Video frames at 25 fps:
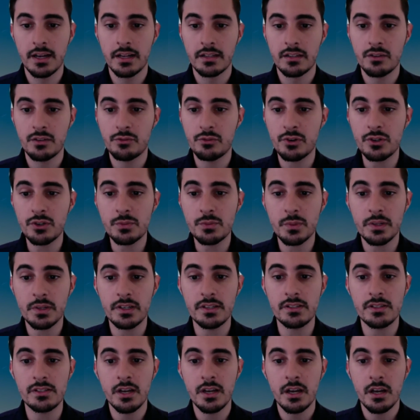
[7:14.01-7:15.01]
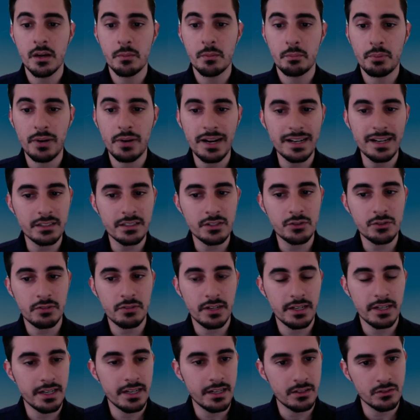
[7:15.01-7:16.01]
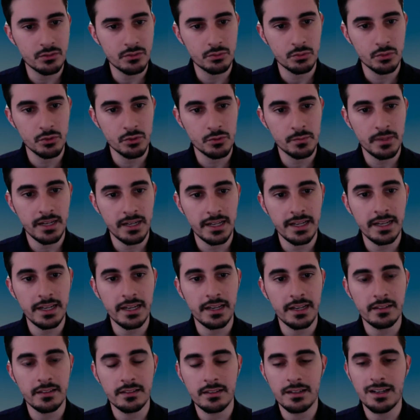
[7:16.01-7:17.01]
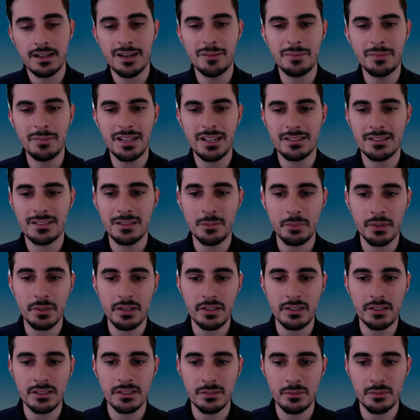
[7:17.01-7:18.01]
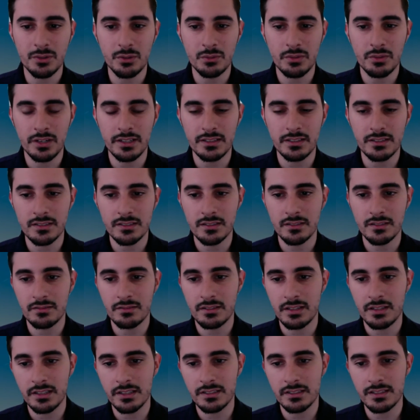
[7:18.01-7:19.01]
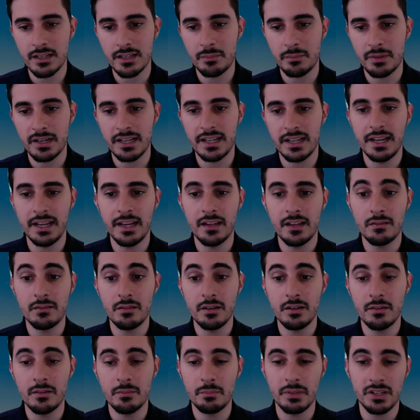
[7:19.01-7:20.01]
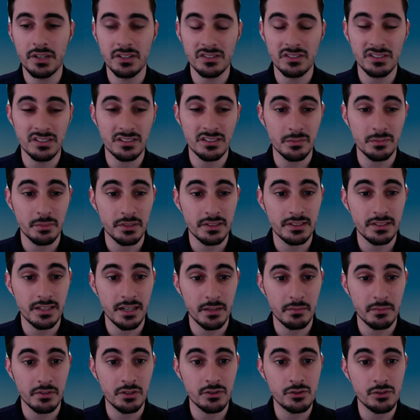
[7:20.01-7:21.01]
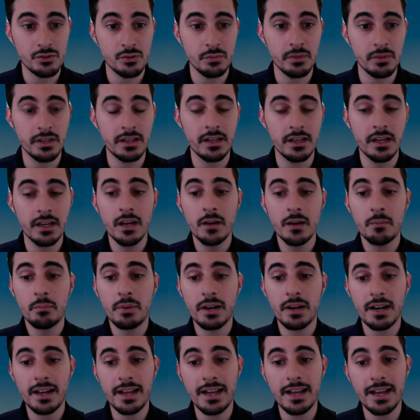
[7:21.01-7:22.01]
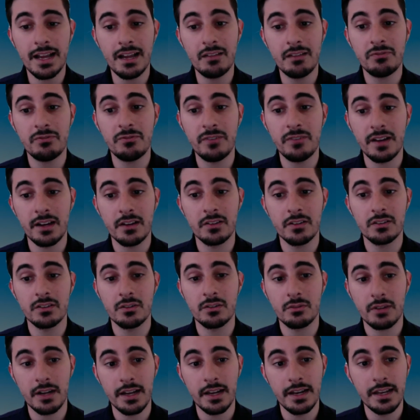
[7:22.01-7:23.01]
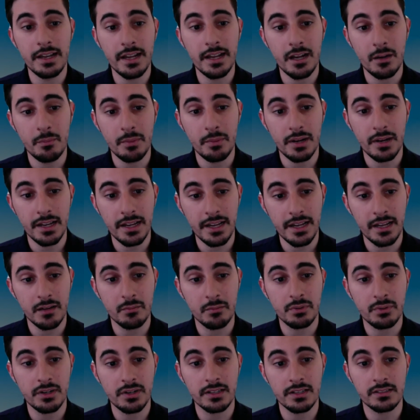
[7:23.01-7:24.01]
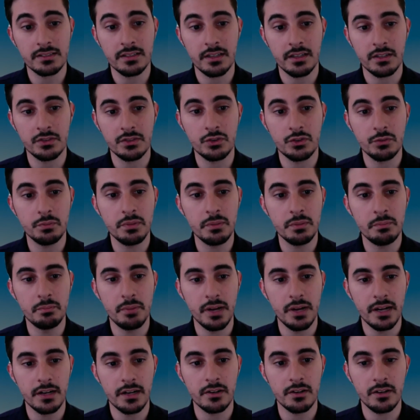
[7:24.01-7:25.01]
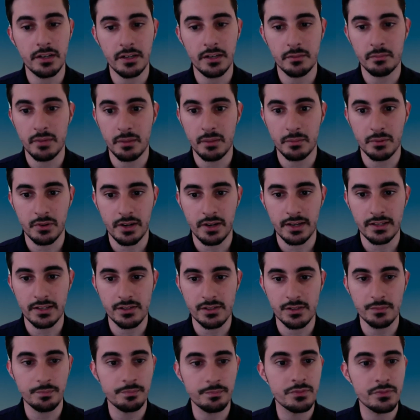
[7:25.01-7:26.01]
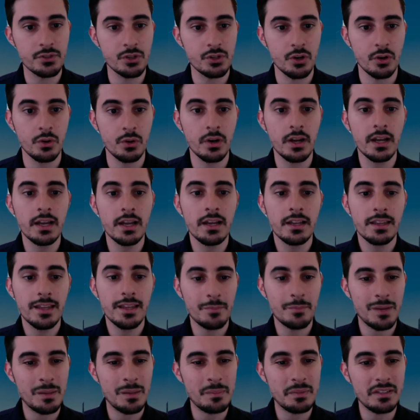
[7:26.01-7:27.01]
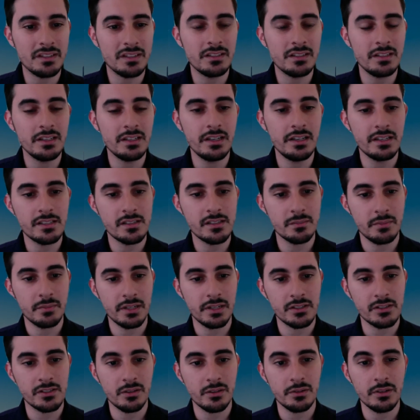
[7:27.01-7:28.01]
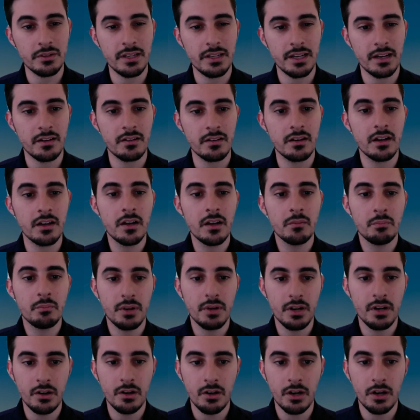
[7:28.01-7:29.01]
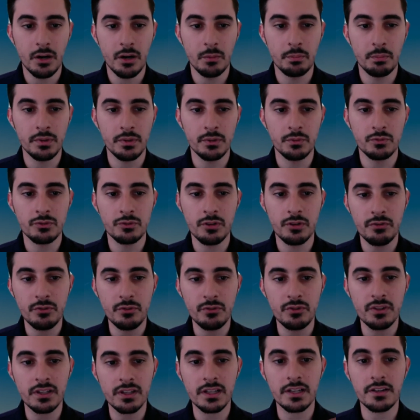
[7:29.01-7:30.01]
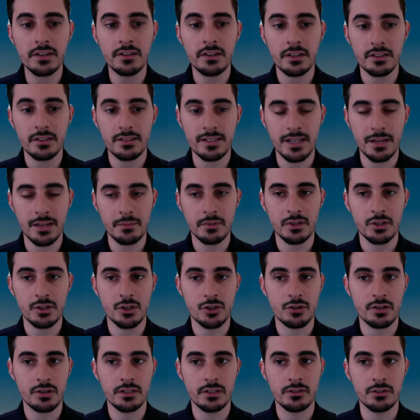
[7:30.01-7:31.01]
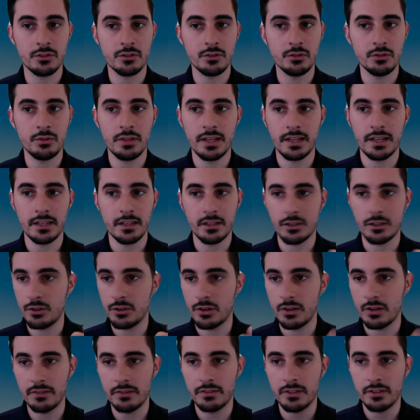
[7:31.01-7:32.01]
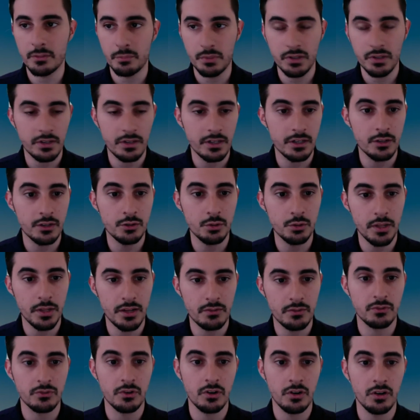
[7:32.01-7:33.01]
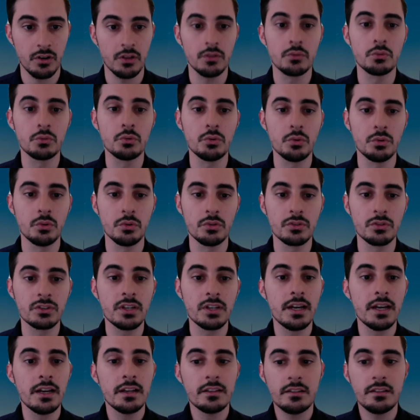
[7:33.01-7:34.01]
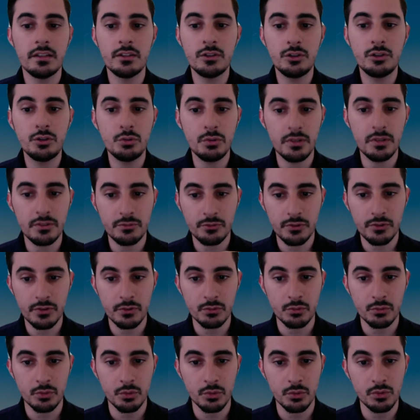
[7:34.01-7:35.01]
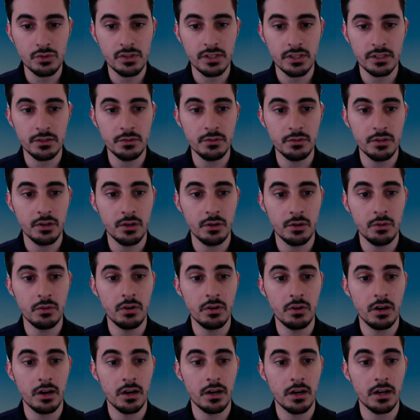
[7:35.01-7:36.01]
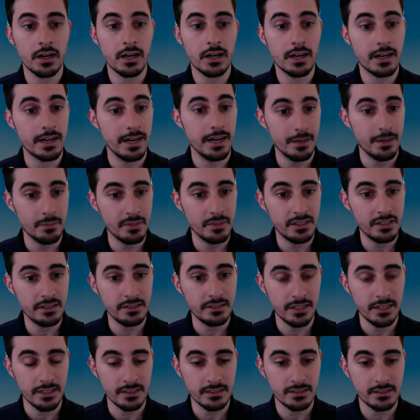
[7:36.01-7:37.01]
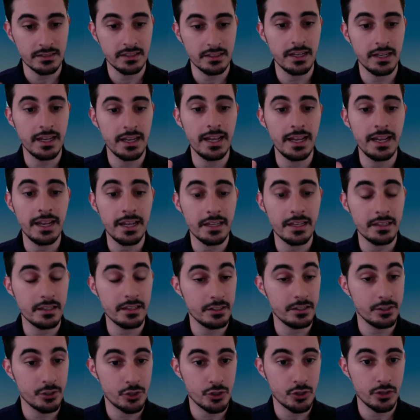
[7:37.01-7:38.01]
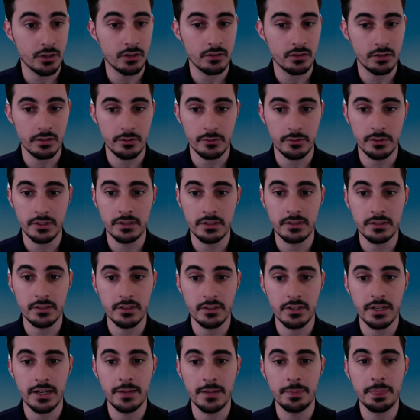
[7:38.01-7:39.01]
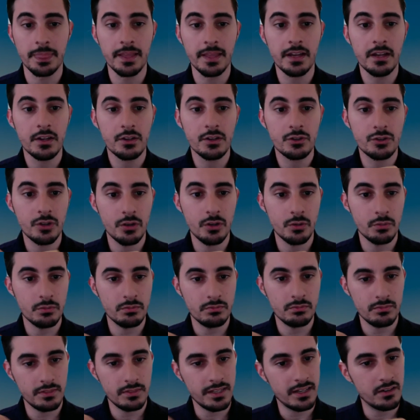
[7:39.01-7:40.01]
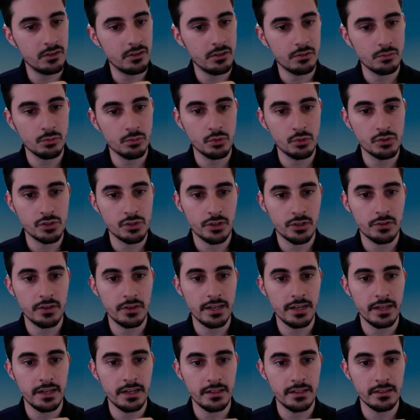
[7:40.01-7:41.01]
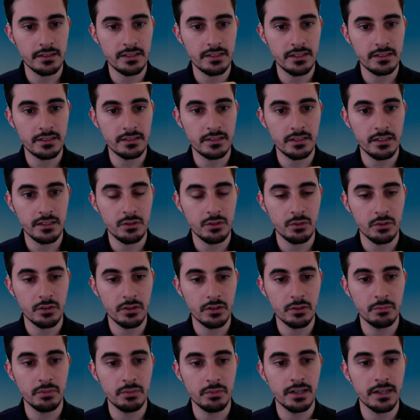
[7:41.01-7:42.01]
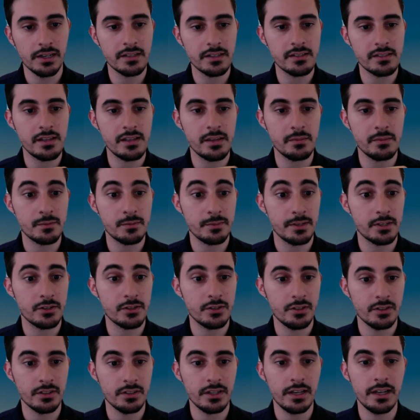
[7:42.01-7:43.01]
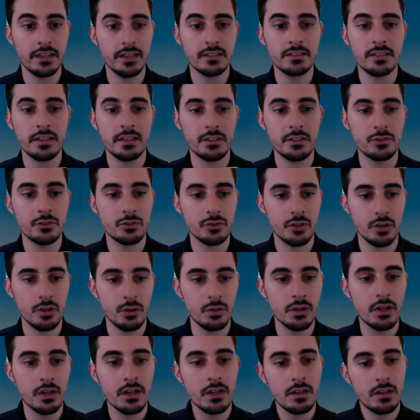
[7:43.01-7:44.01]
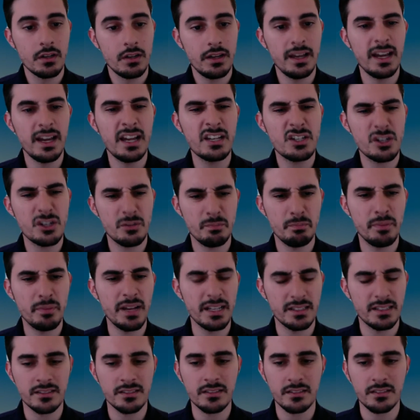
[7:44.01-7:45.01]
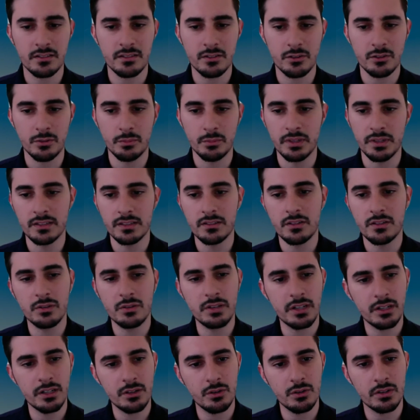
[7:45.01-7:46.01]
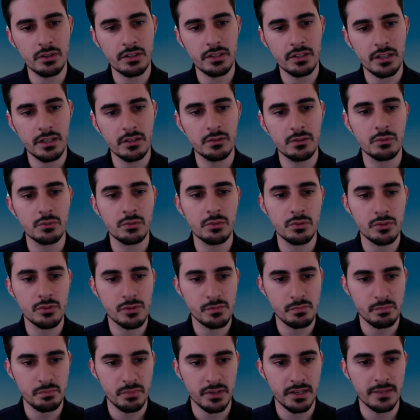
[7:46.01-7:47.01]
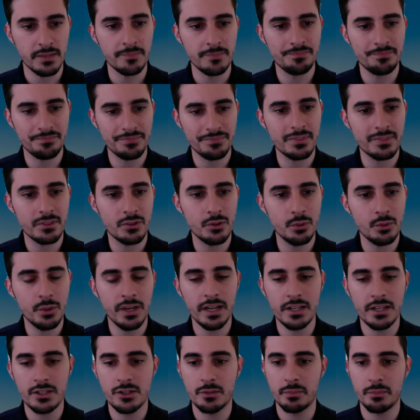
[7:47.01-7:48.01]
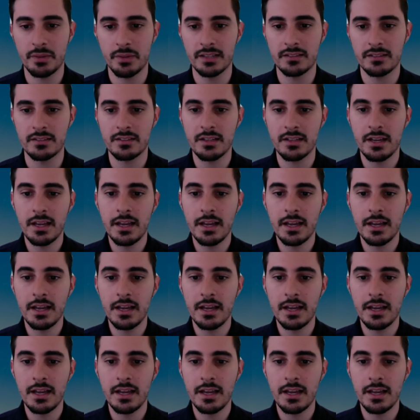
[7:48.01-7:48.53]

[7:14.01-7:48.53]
The first one is practice writing out the rules by hand. I'm not typically someone who writes things out by hand because it's a bit time consuming, but I have found the writing out by hand process to be better in memorizing. So that might be tedious, it might slow you down, but it'll help you. So if you feel like you're in a time constraint to do that you don't have the ability to do that for all the rules, then do it for the rules that you know are commonly tested and that you're struggling with, okay? So not all rules are created and tested equal on the bar exam, especially on the essays. So hedge your bets a little bit. Don't ignore the other rules, but do hedge your bets.